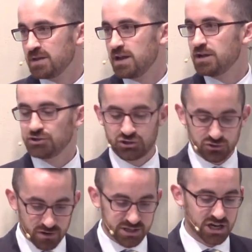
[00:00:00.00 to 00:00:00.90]

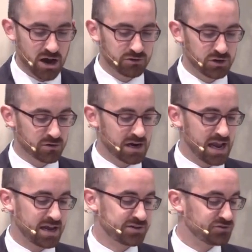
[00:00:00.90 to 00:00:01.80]
stretch out your
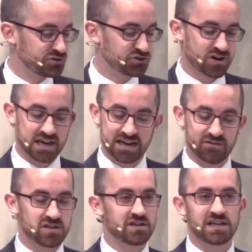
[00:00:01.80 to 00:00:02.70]
hand and strike
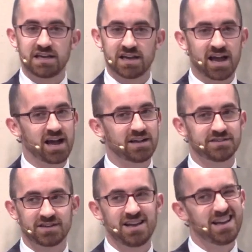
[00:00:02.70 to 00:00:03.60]
everything he
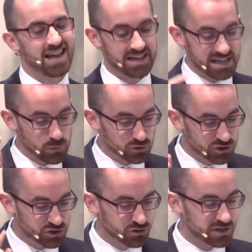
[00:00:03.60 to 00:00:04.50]
has, and he will
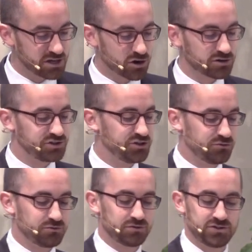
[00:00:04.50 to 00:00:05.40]
surely curse
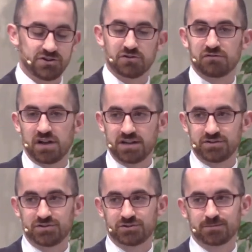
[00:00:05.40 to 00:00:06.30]
you to your
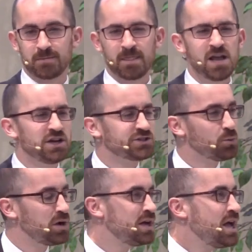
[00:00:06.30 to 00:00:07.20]
face." So
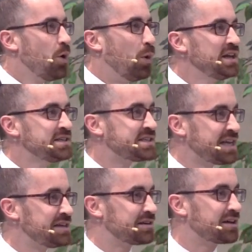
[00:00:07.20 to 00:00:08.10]
what is
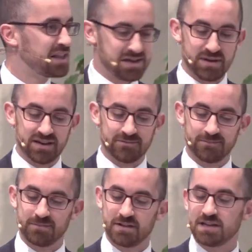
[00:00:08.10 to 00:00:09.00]
Satan claiming
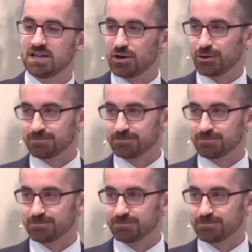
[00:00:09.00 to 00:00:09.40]
here?